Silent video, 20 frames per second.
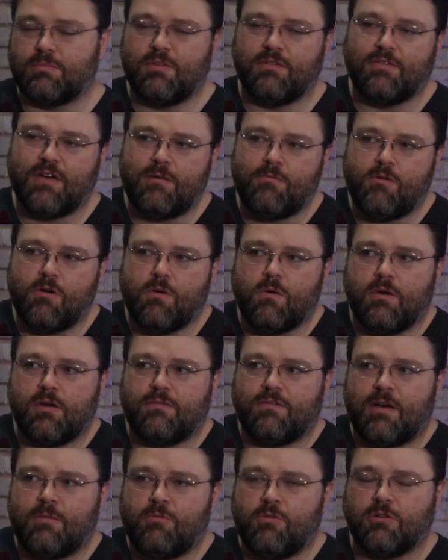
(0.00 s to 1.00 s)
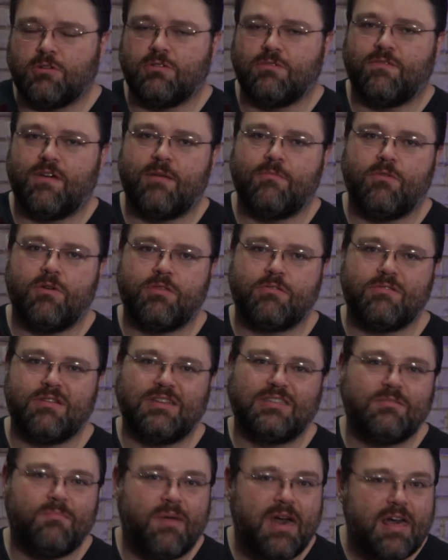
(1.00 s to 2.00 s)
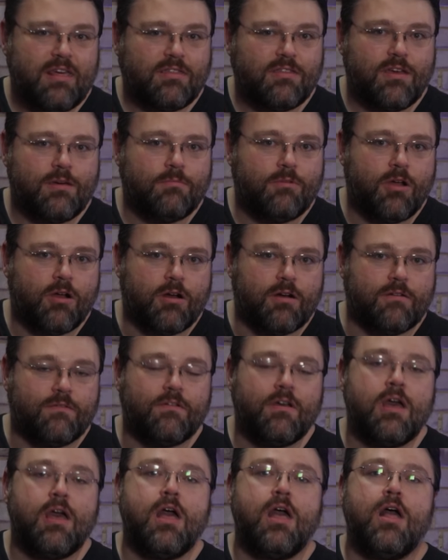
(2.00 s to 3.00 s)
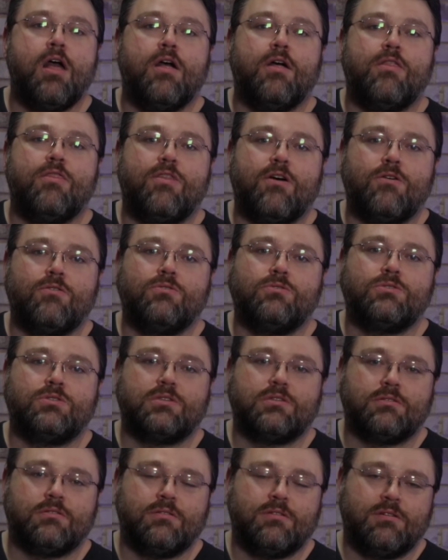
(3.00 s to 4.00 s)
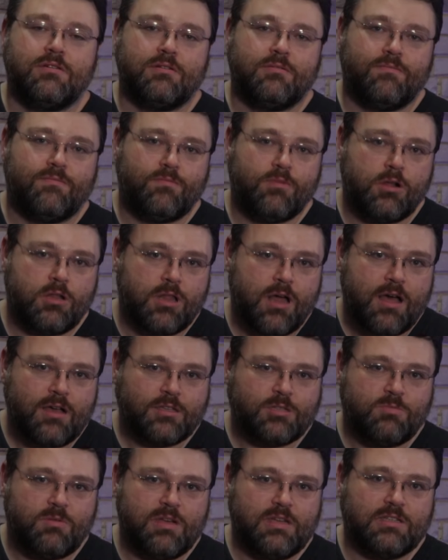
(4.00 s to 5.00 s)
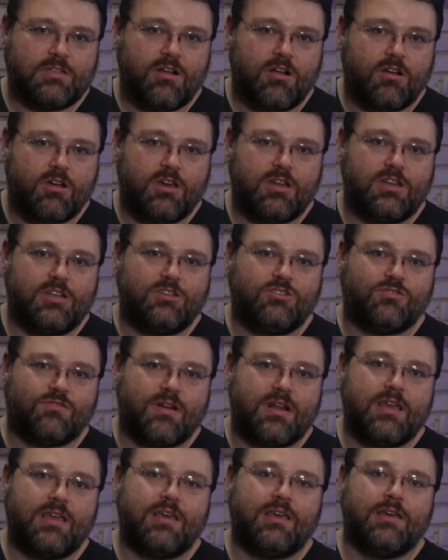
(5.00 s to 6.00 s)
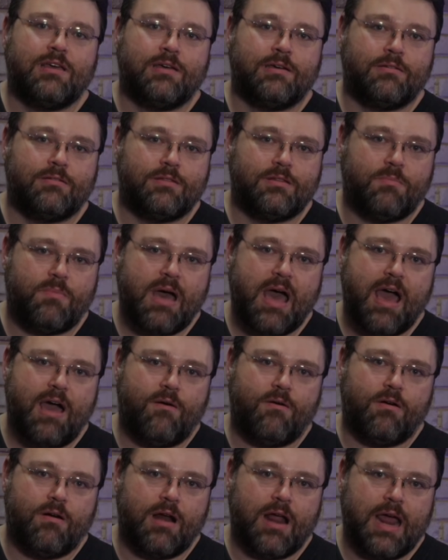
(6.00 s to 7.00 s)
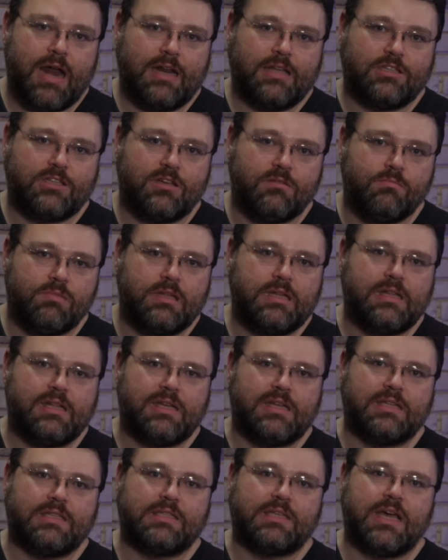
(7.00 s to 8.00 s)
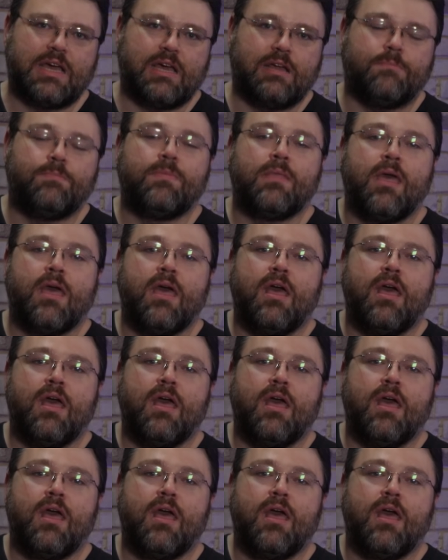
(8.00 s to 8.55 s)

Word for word: I mean, 5.1, 5.2, 5.3, it's a bathtub curve. Those clock speeds are gonna drink the power and it's completely insane.